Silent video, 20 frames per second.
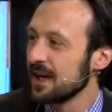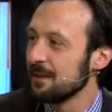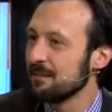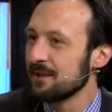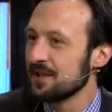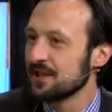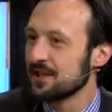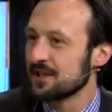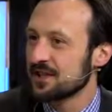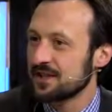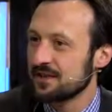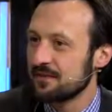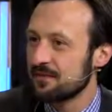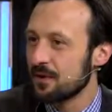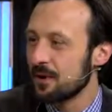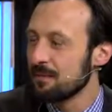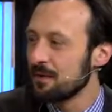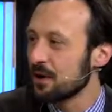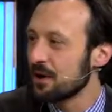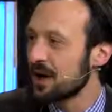images
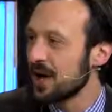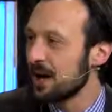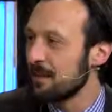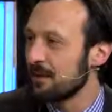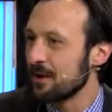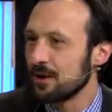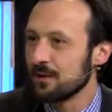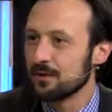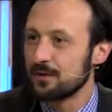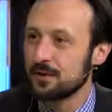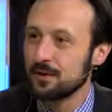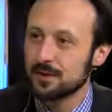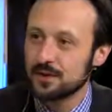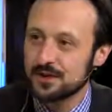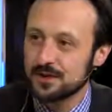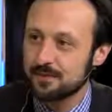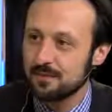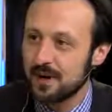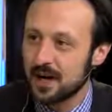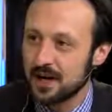from your camera onto your
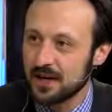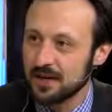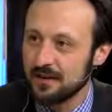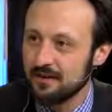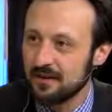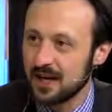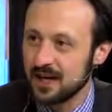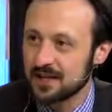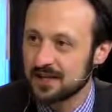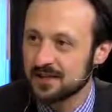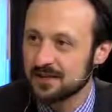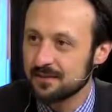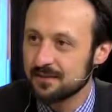smart device.